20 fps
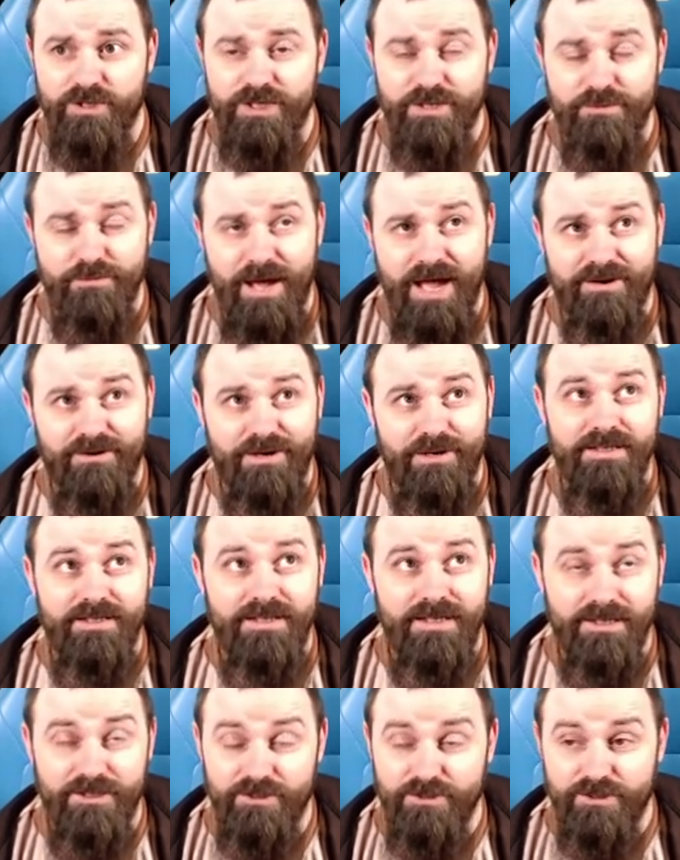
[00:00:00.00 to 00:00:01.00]
in the background.
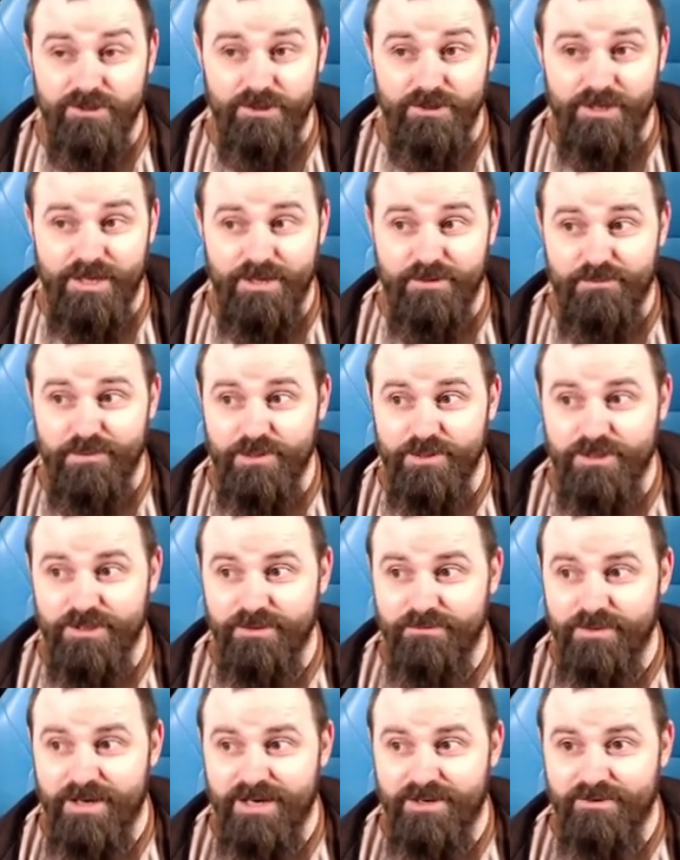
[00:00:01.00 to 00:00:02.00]
That does look like the porch in the
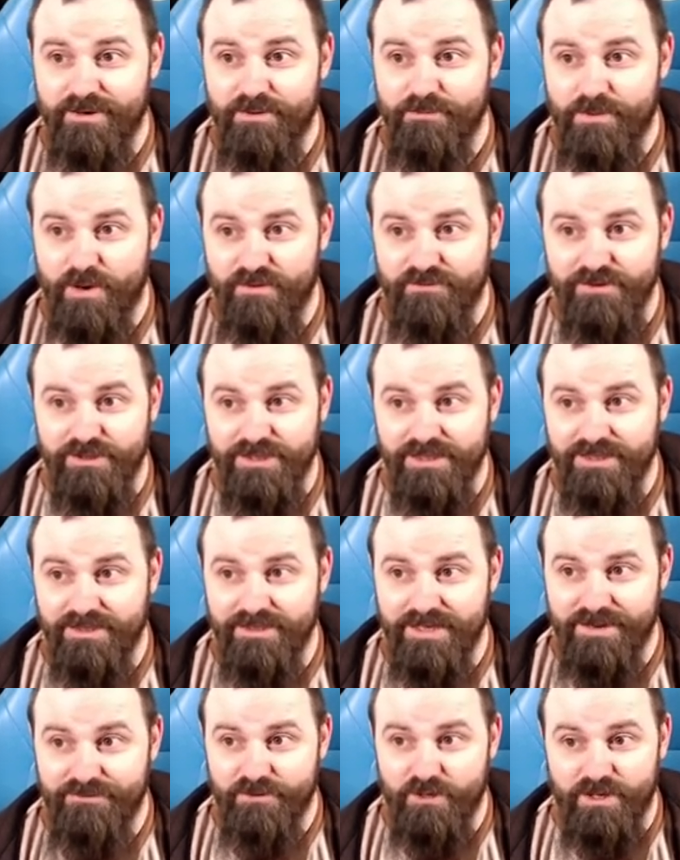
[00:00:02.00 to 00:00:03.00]
background, but obviously
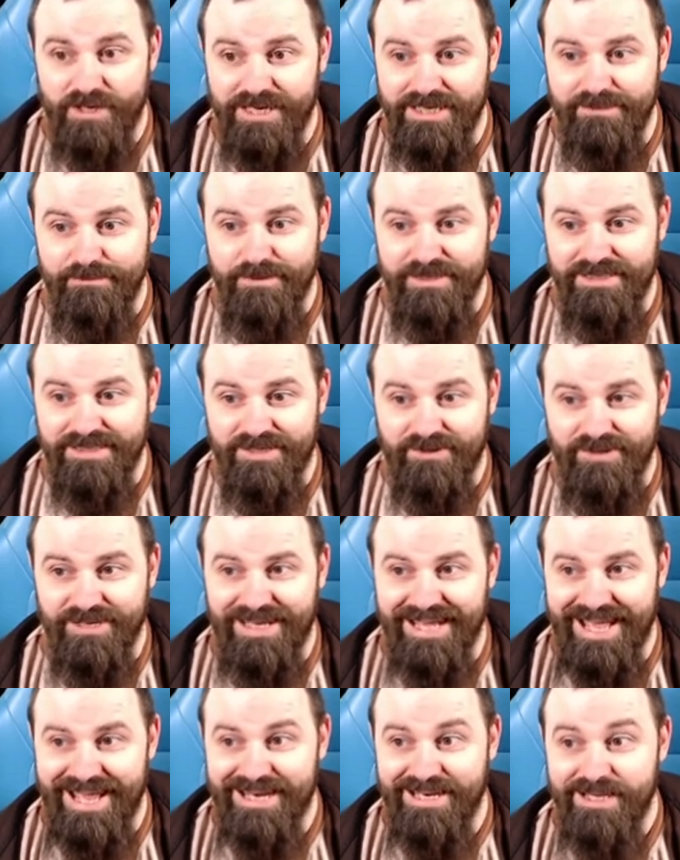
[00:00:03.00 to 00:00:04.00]
they haven't got gas masks on
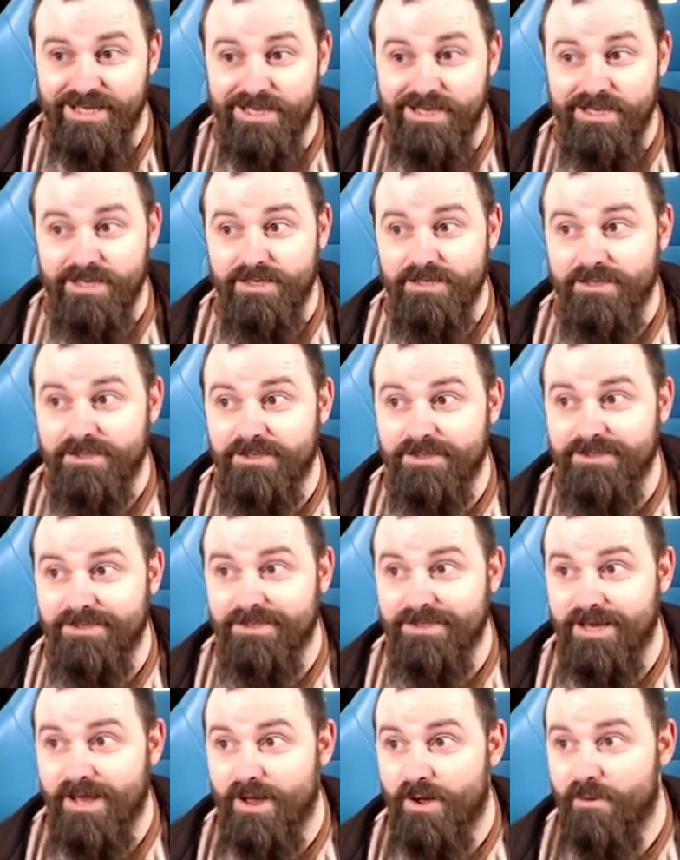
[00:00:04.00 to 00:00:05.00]
again.
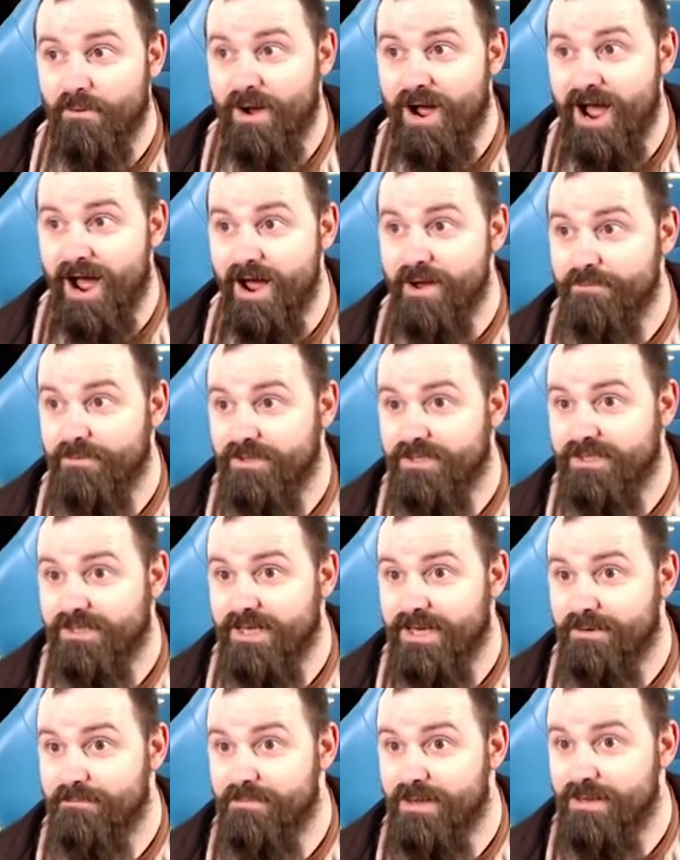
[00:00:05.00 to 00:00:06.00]
So I would
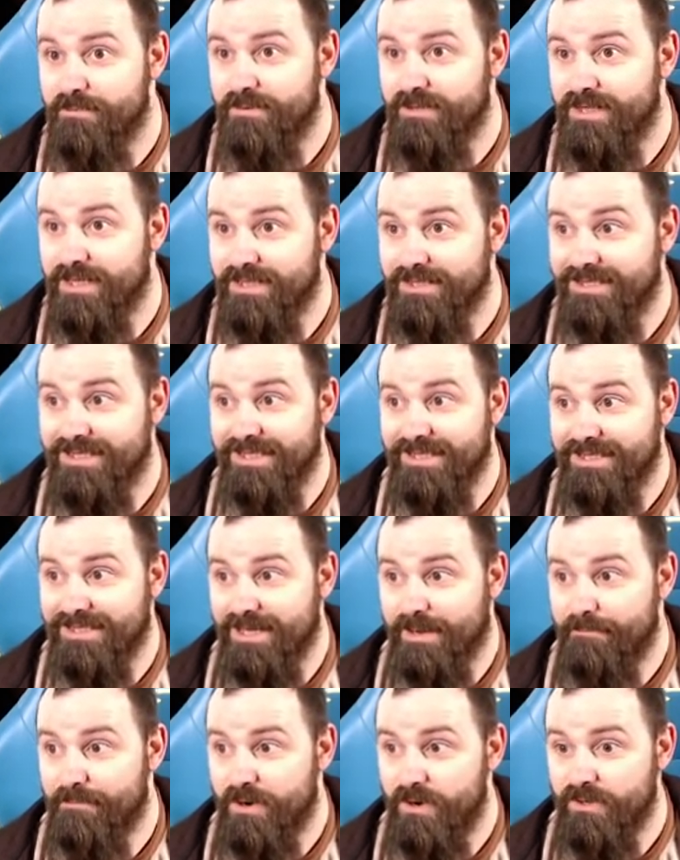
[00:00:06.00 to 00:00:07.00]
say maybe that's the
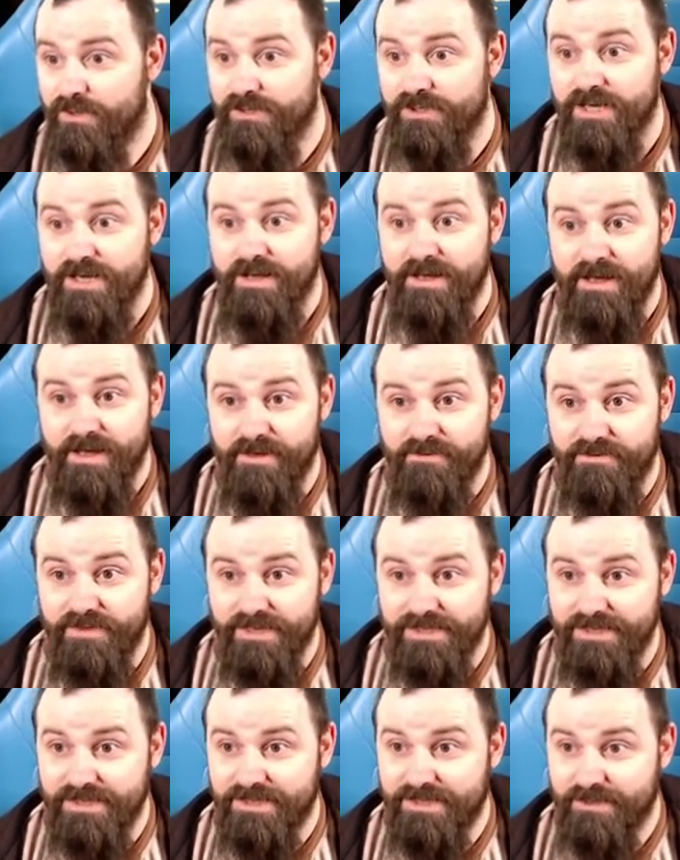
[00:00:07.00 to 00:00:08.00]
sandbox, and
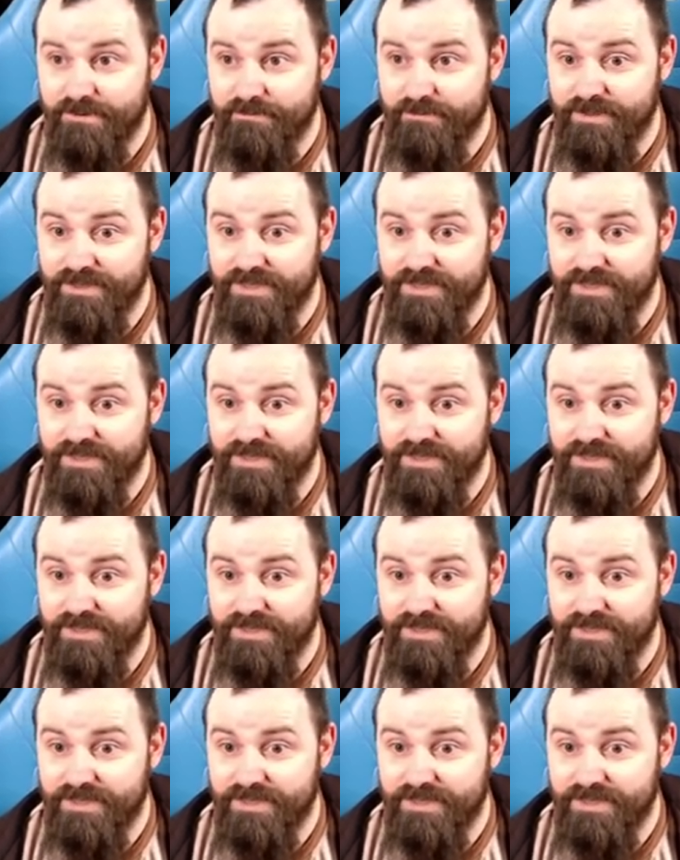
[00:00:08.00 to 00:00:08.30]
this is going to be